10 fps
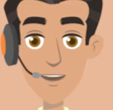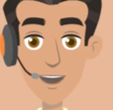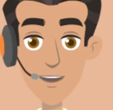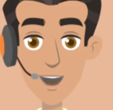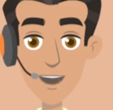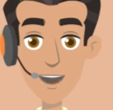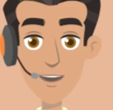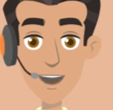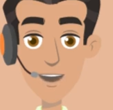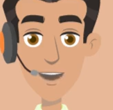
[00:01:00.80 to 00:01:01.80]

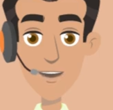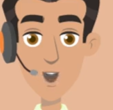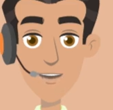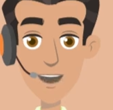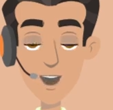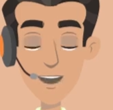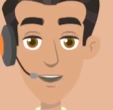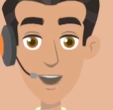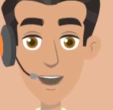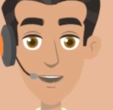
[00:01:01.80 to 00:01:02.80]
circumstances impact
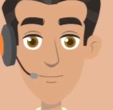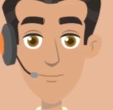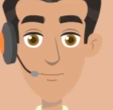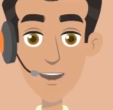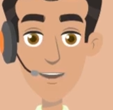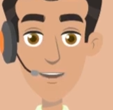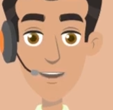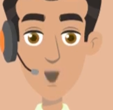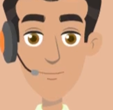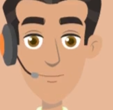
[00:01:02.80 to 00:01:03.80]
firms. So,
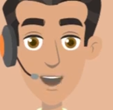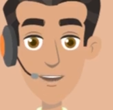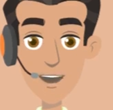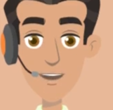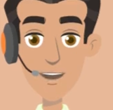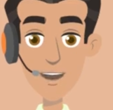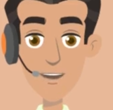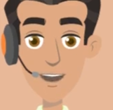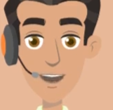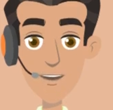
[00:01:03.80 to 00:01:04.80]
businesses must
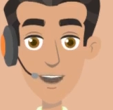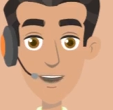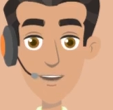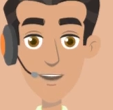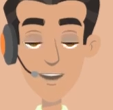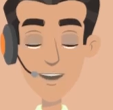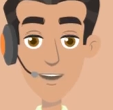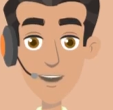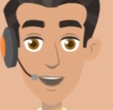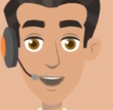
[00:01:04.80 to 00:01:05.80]
constantly
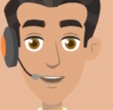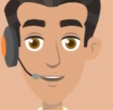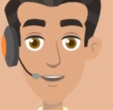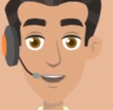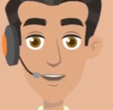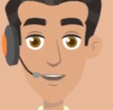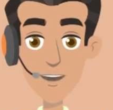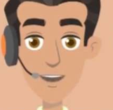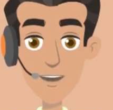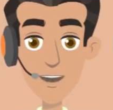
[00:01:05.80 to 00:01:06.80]
analyze the trade environment
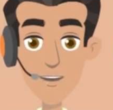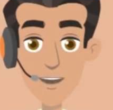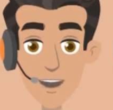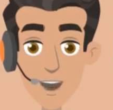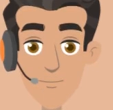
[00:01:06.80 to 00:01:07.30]
and the market.